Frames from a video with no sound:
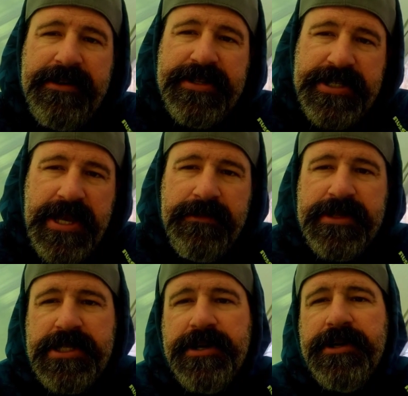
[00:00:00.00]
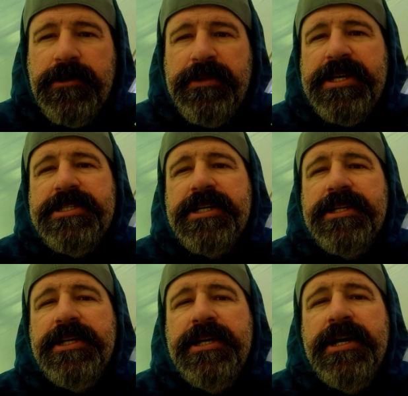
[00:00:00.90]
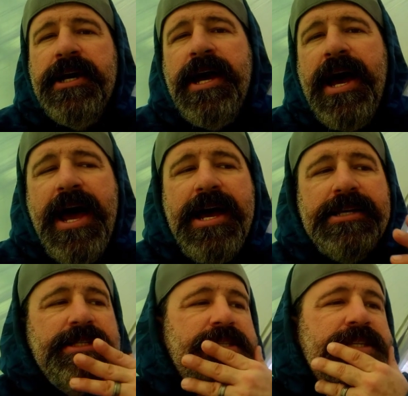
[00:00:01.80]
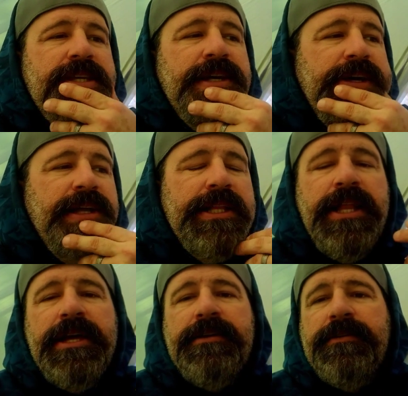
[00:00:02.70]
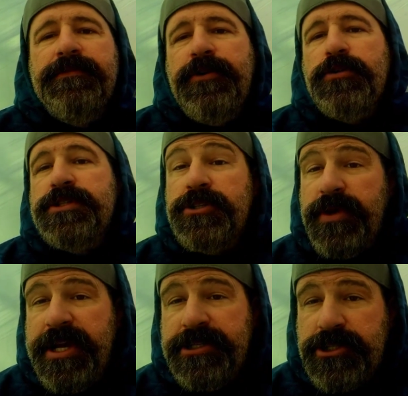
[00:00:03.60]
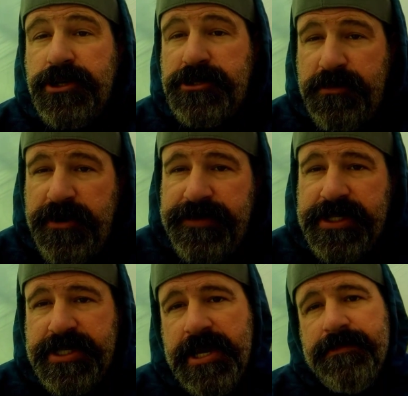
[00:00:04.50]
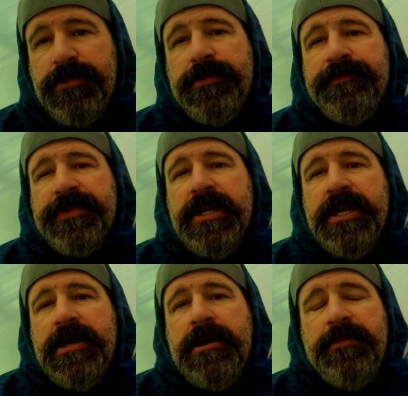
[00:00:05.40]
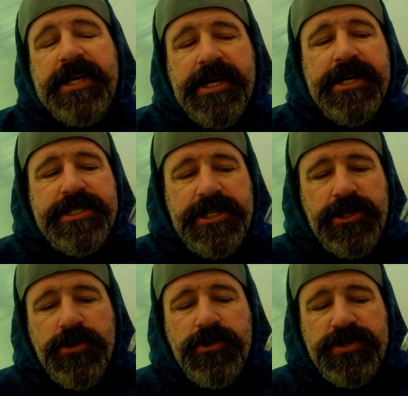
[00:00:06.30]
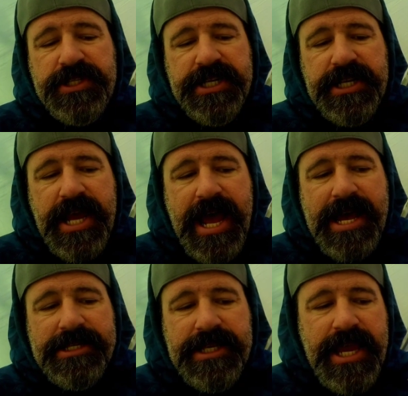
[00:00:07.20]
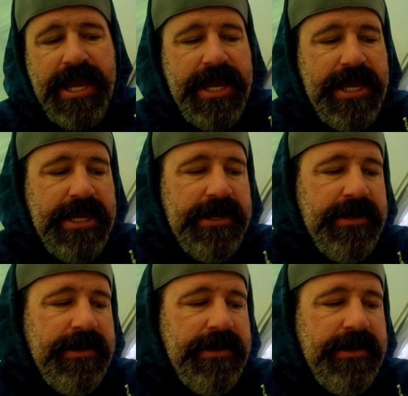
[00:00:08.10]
of the same material, basically, as, like, Frozen's rain skirt's a perfect example. Because he used it as a